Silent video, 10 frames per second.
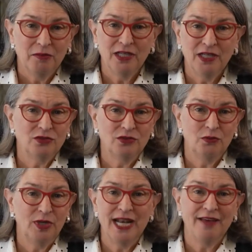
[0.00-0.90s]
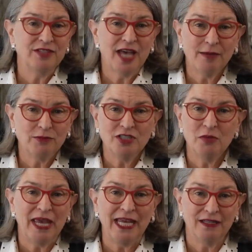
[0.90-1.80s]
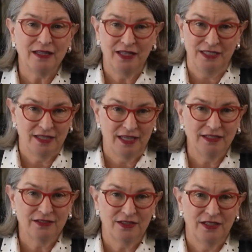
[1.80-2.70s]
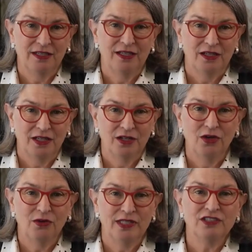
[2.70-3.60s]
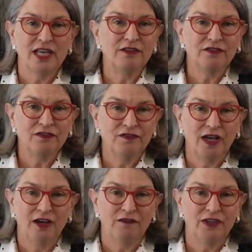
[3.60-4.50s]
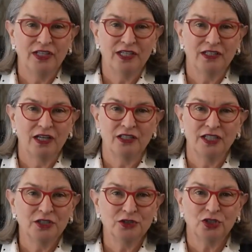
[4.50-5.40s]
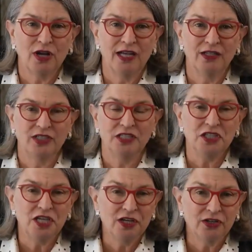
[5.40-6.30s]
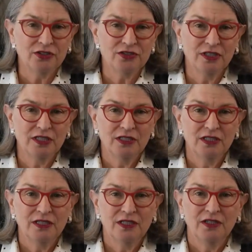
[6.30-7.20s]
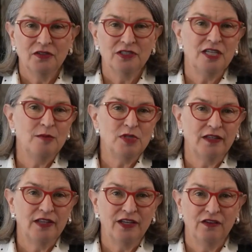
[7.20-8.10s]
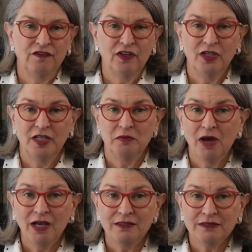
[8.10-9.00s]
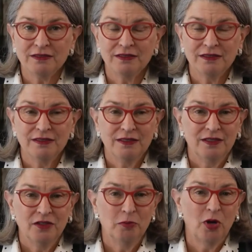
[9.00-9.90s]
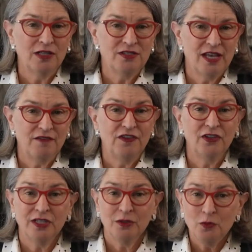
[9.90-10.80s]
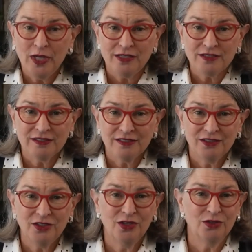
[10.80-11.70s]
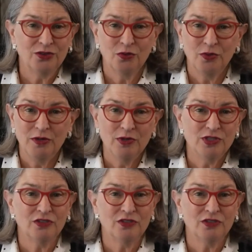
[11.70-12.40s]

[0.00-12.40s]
because we didn't have time to debate these things. Yeah. You know, instead of uh, filling a clinical trial in years, the team said they could fill it in months. The boss said fill it in weeks. You know, so we were